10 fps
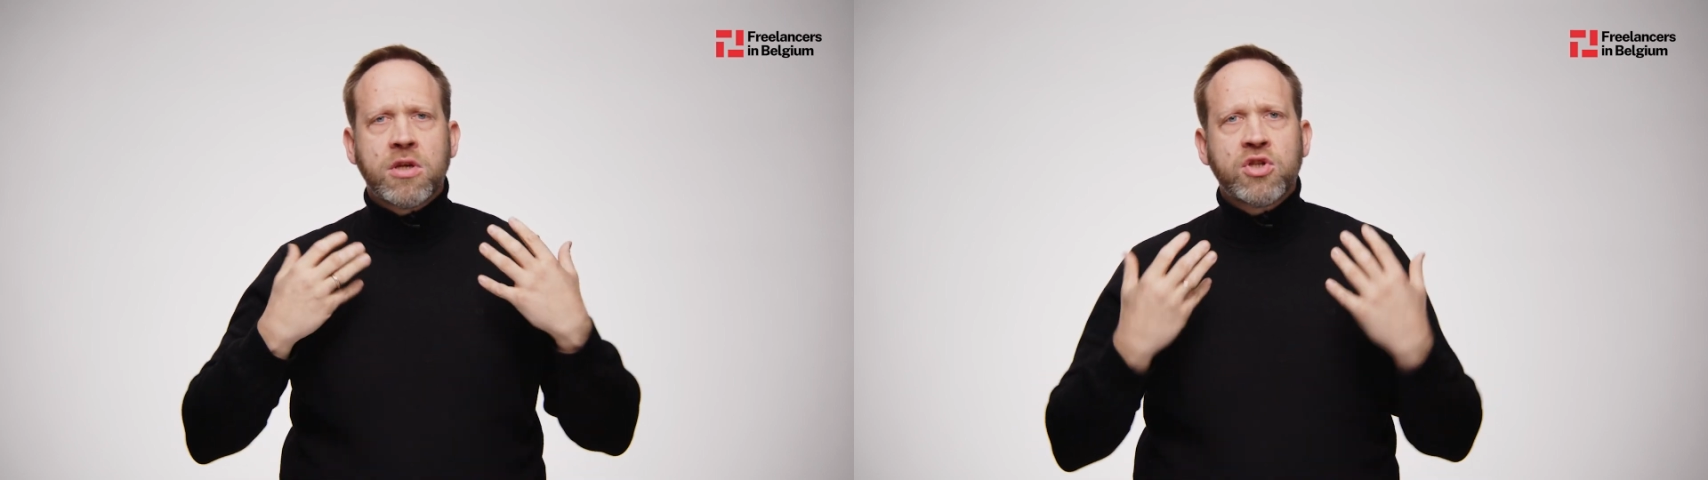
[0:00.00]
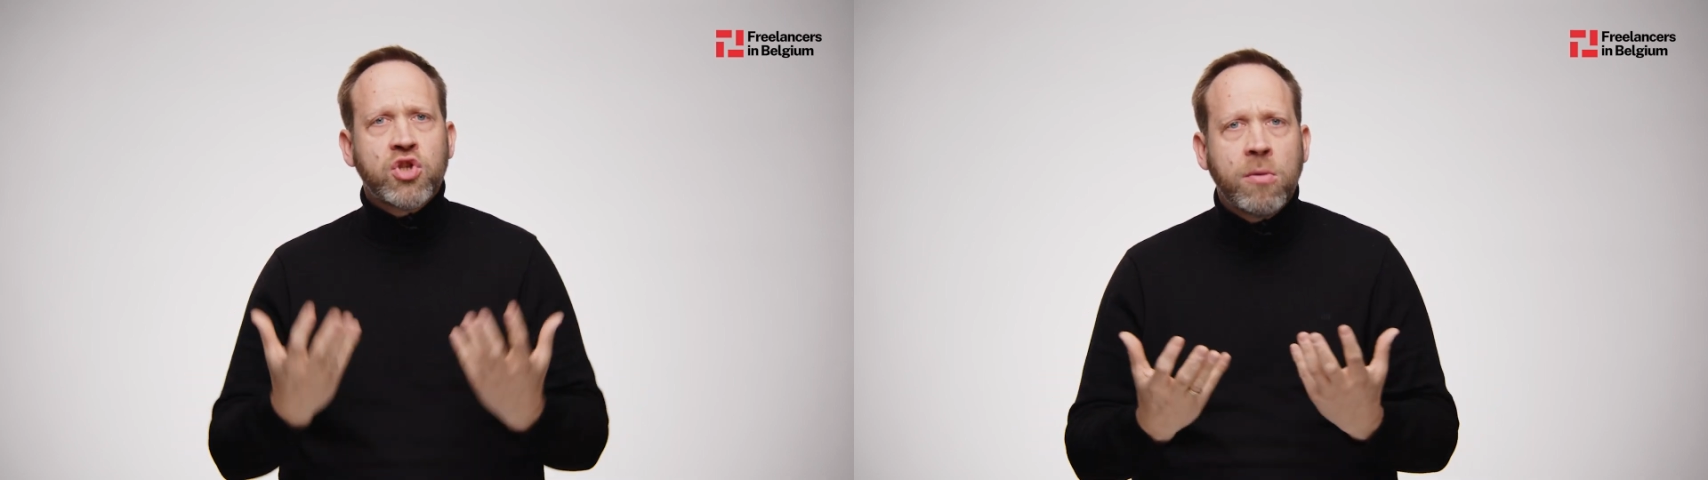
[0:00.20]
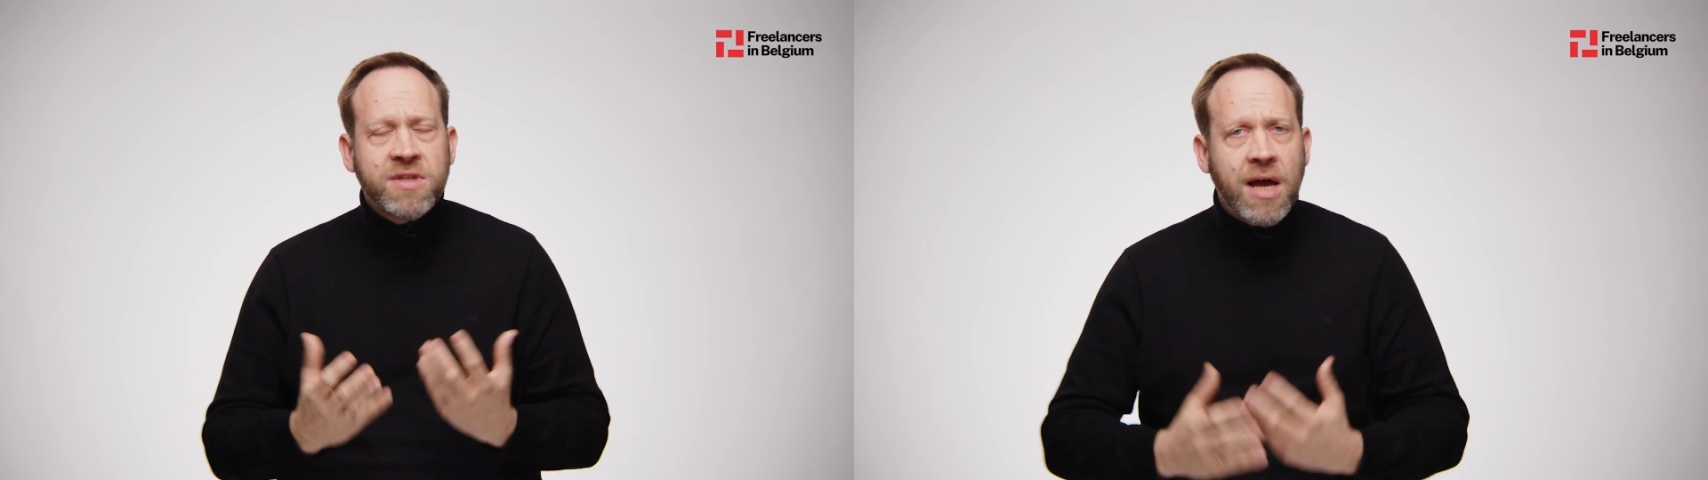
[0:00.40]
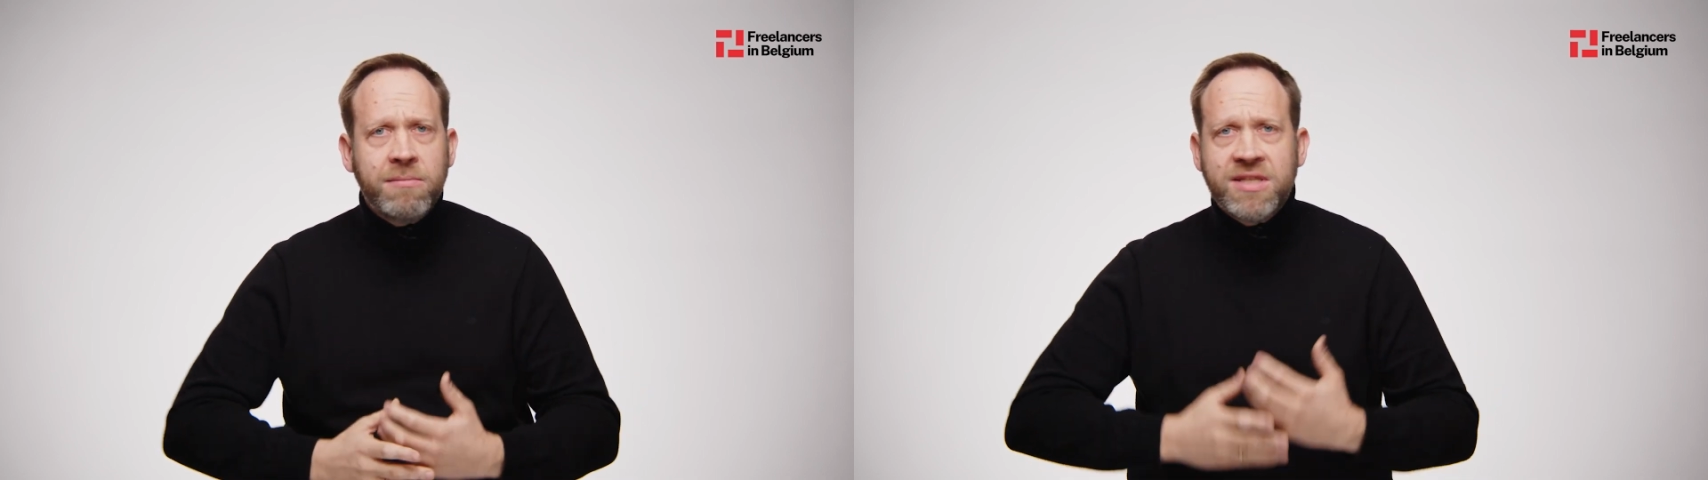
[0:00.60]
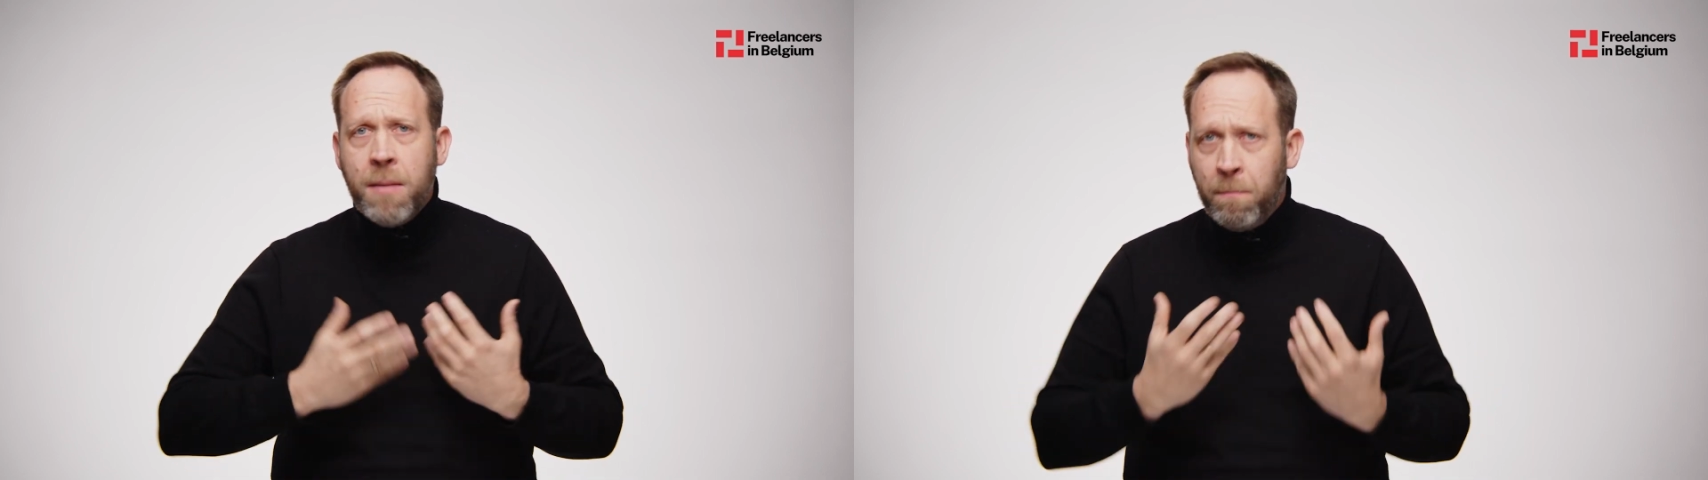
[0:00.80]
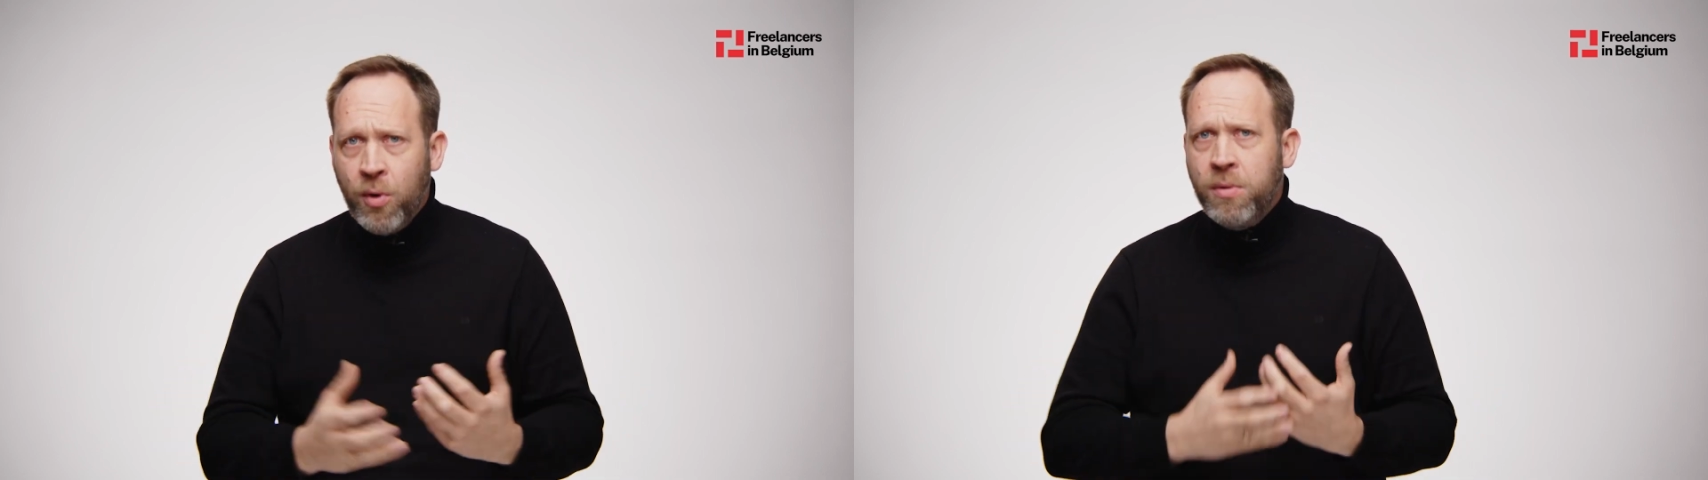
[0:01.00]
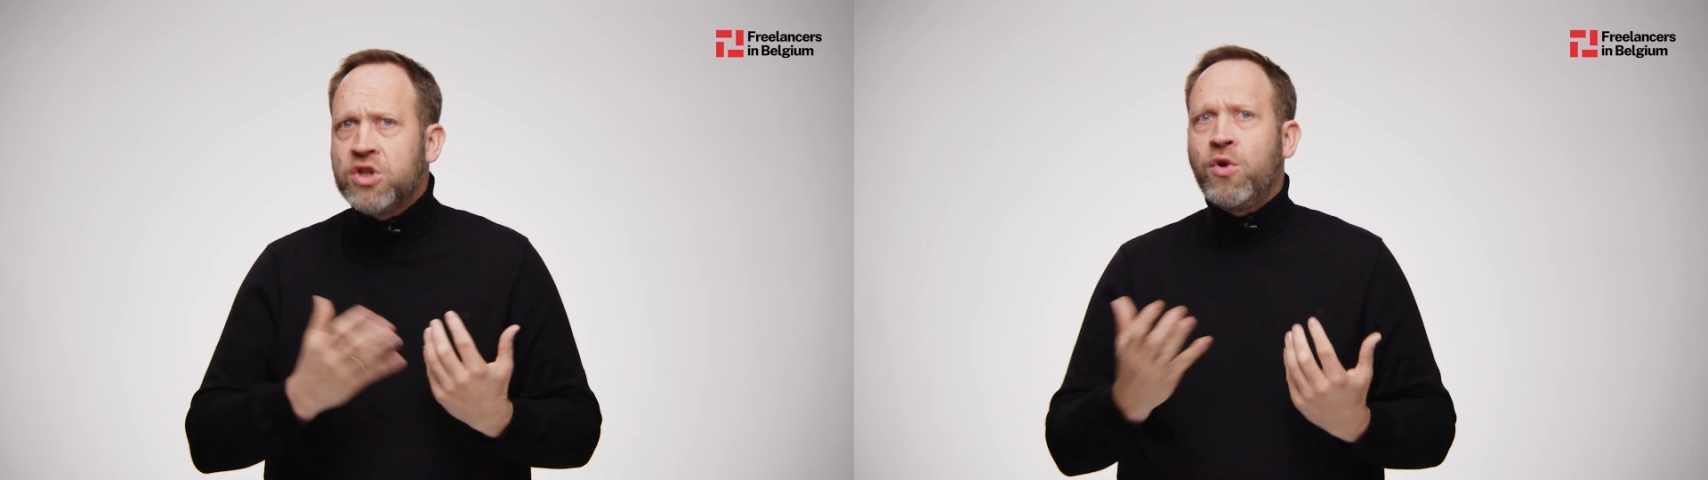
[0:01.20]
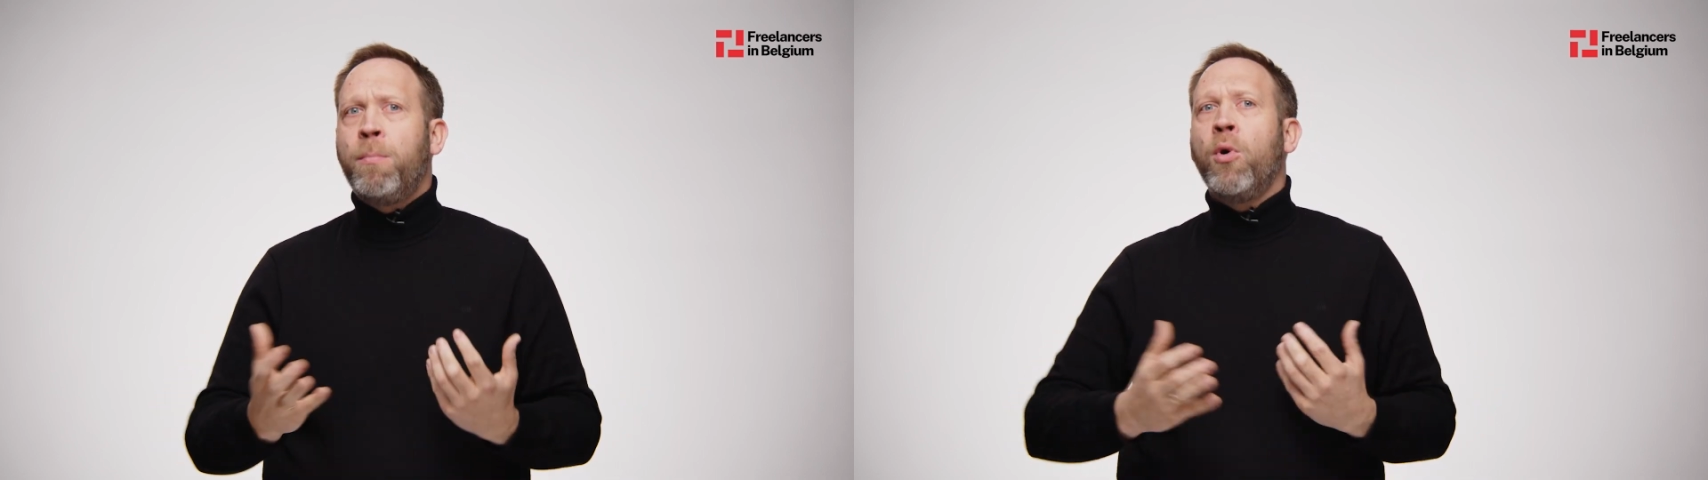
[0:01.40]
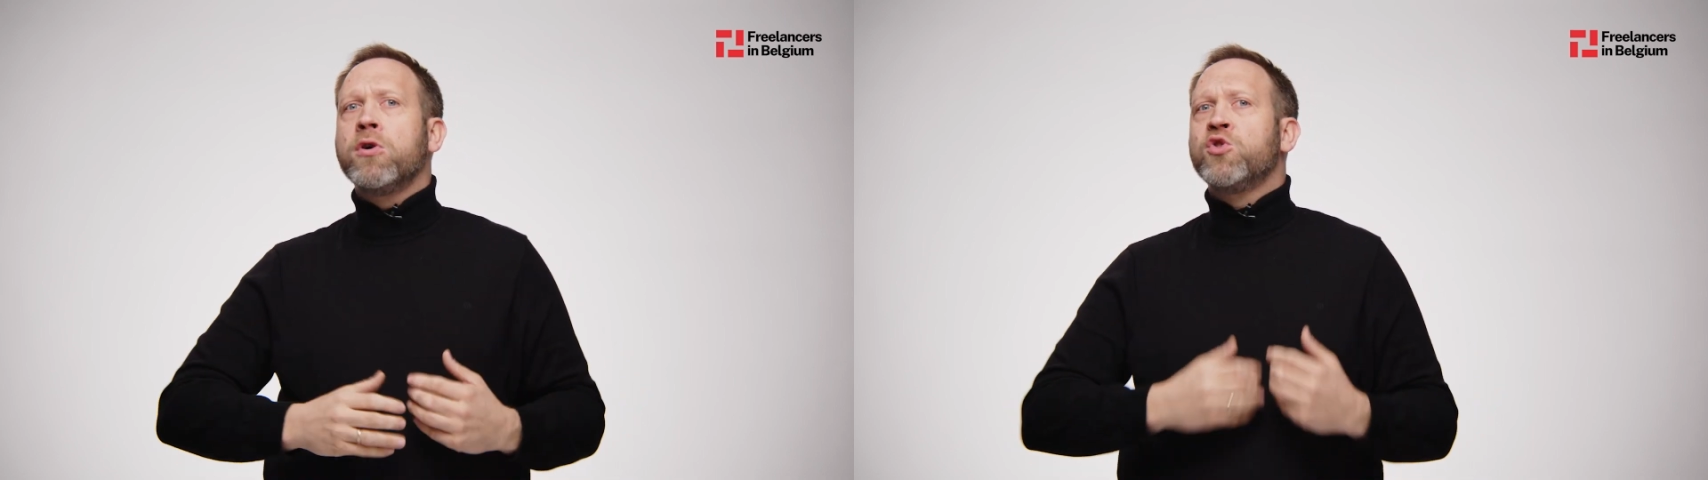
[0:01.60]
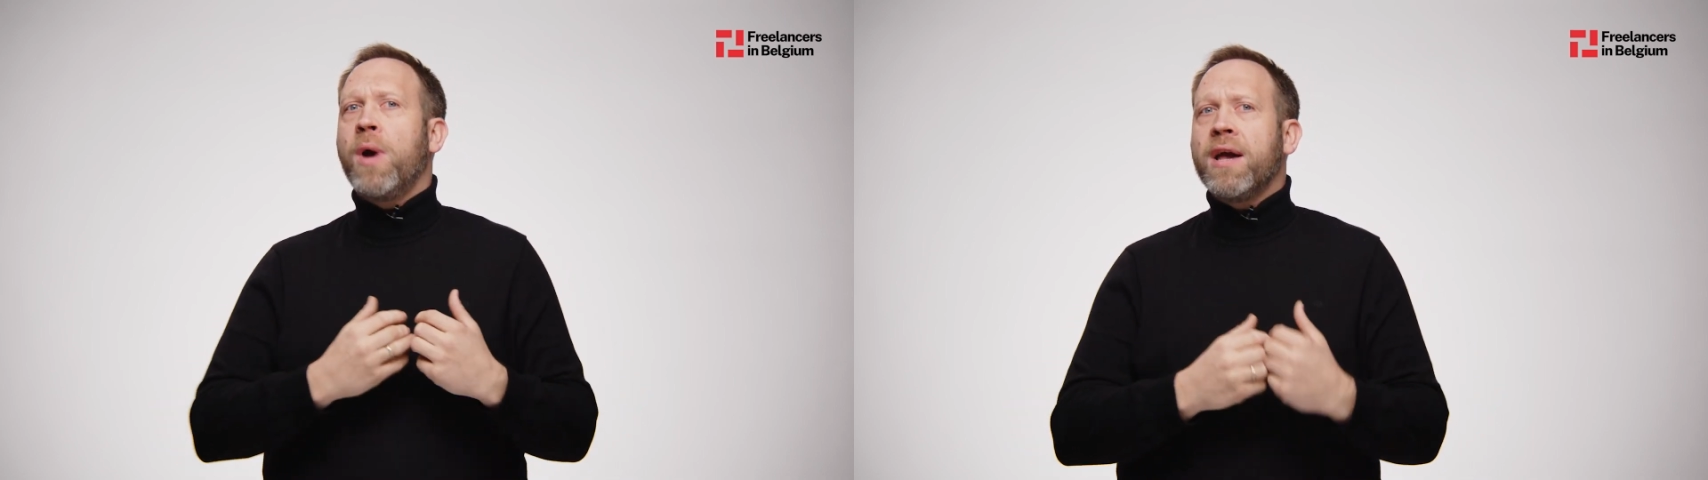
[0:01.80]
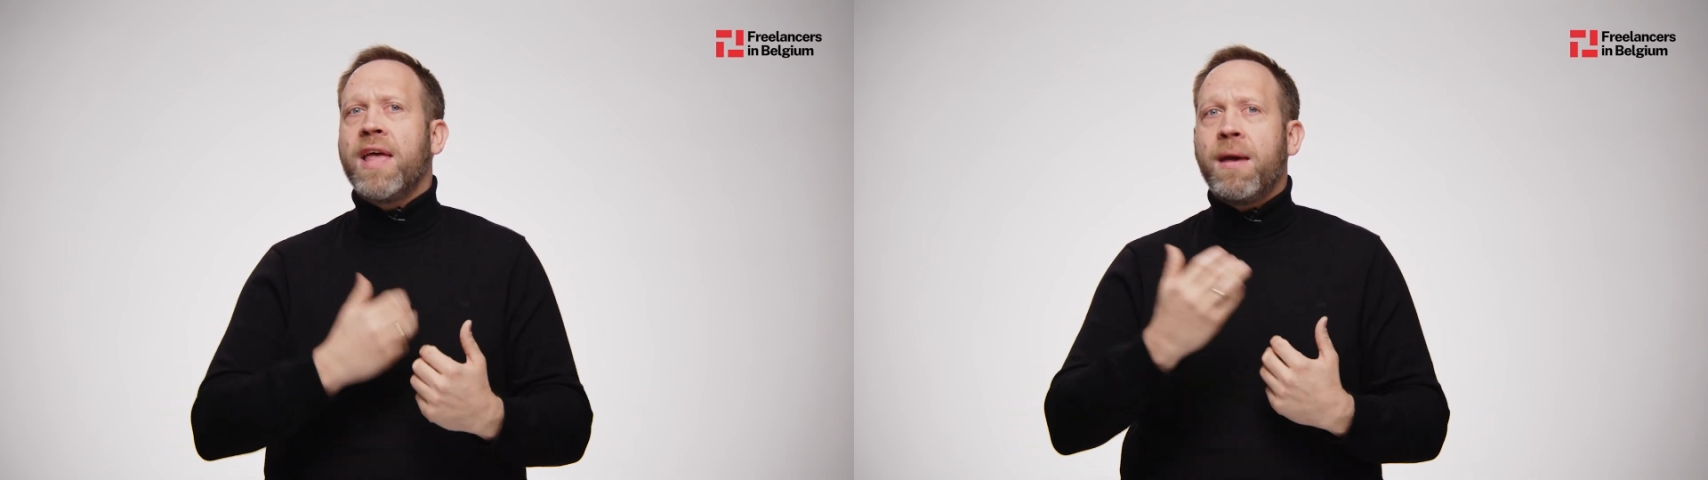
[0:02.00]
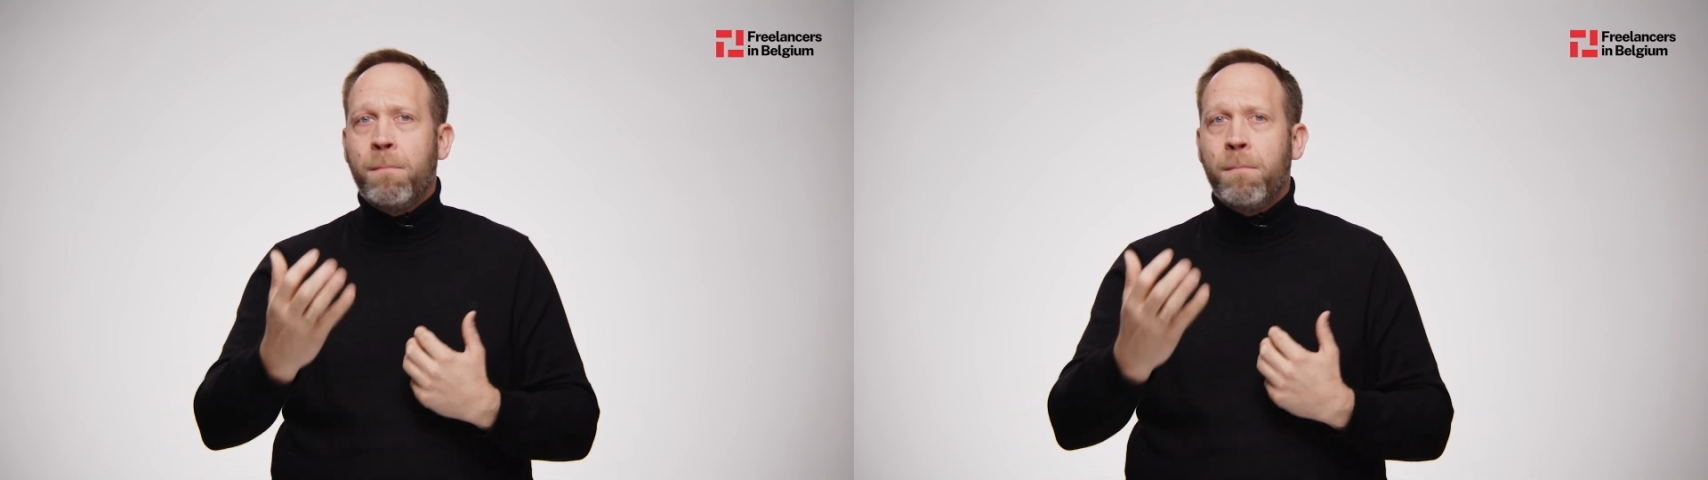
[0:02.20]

Sometimes they publish reports where they